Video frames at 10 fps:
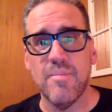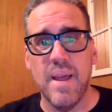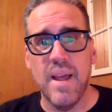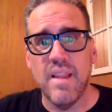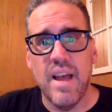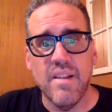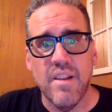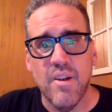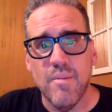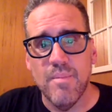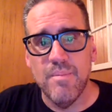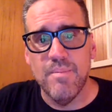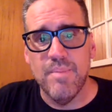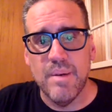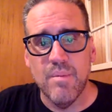Expand that,
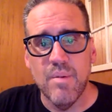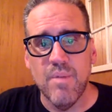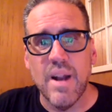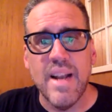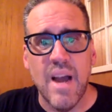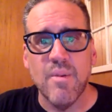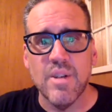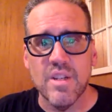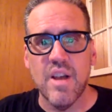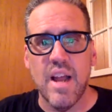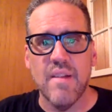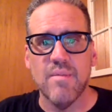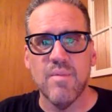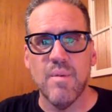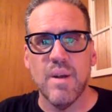But right now we're just
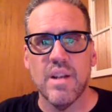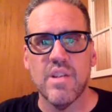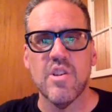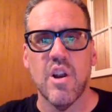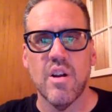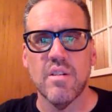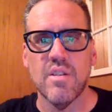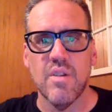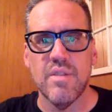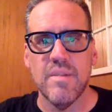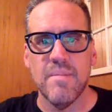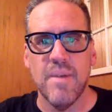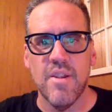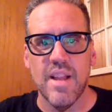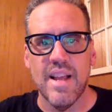we wanted to start sort of in the
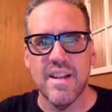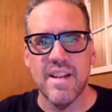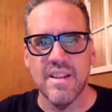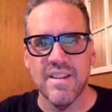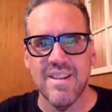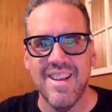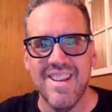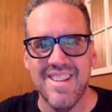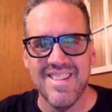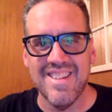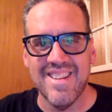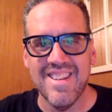motherland. And